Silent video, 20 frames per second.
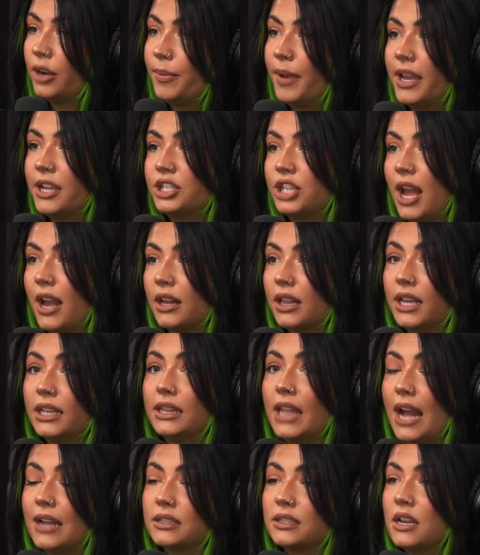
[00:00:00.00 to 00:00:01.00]
your paycheck.
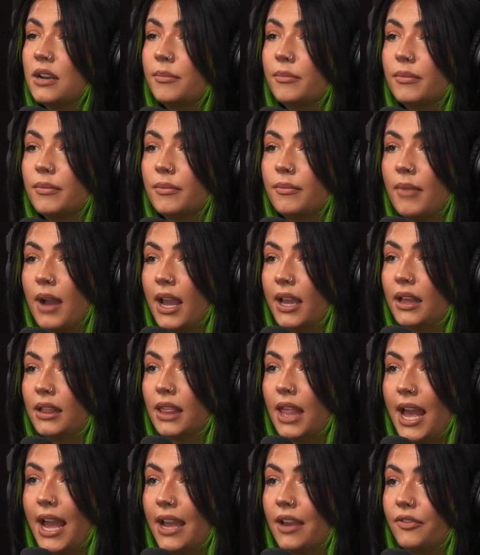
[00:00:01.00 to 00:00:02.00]
Like, that's not
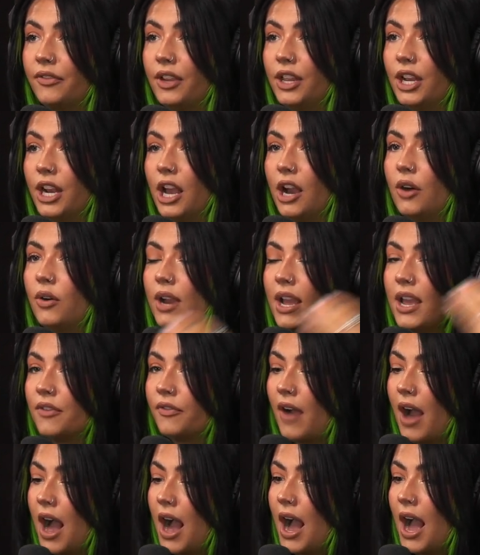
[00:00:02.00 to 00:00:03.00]
my life, you know?
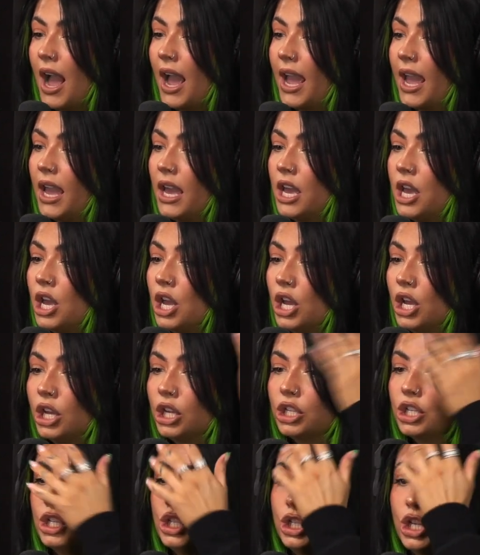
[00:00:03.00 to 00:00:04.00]
If I
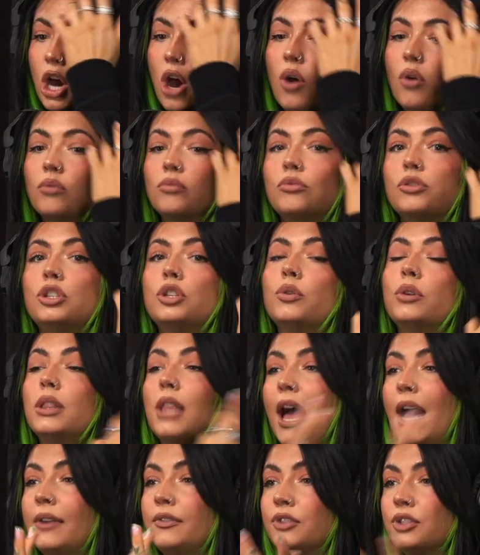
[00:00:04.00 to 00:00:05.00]
don't do a
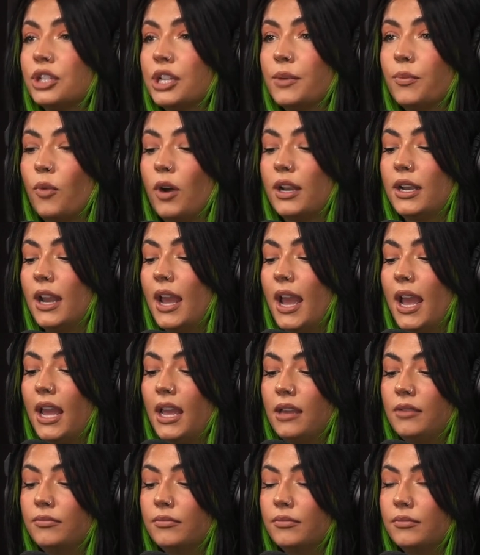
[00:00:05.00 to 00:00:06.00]
live stream one
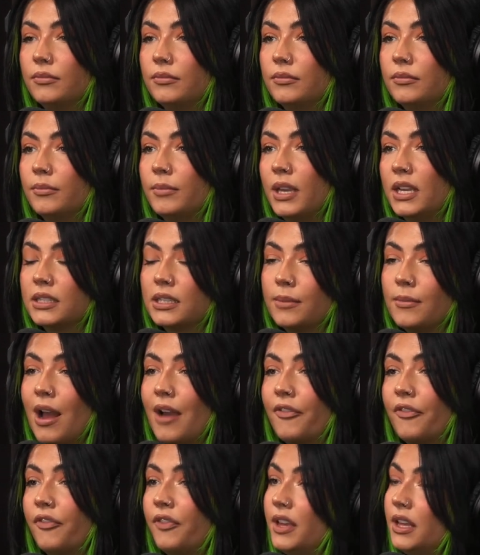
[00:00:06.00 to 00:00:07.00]
day because I'm
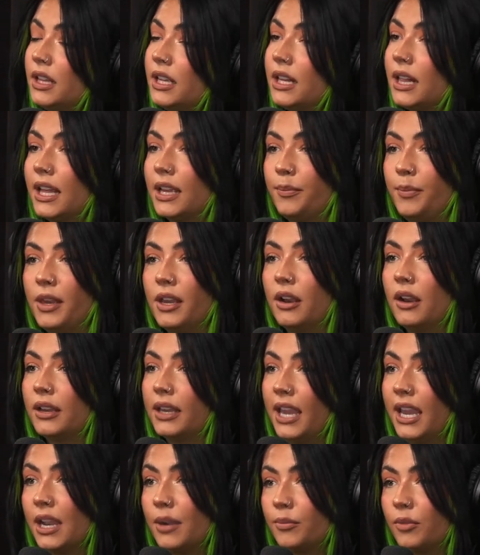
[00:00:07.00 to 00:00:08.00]
not feeling like being
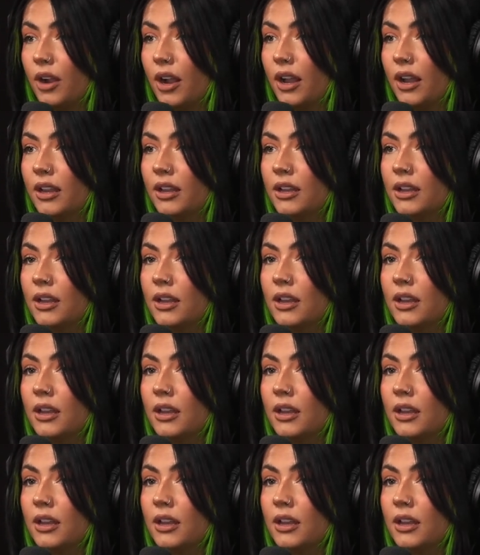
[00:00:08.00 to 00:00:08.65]
on camera,